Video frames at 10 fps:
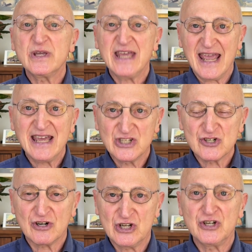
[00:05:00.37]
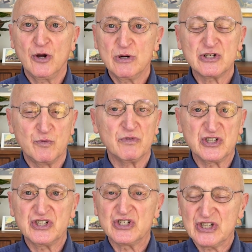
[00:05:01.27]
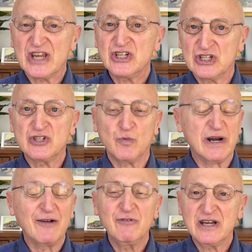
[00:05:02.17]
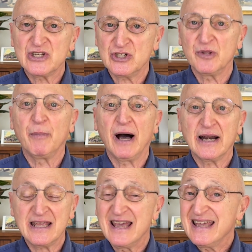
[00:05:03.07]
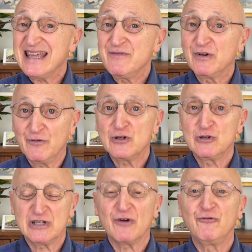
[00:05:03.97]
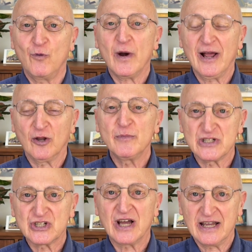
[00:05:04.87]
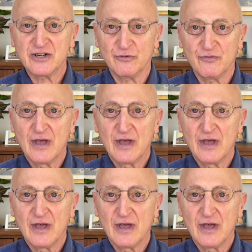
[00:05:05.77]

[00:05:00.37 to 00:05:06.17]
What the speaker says: can start to notice the sensations, whatever it is in the body, even if you're using a 4 elements kind of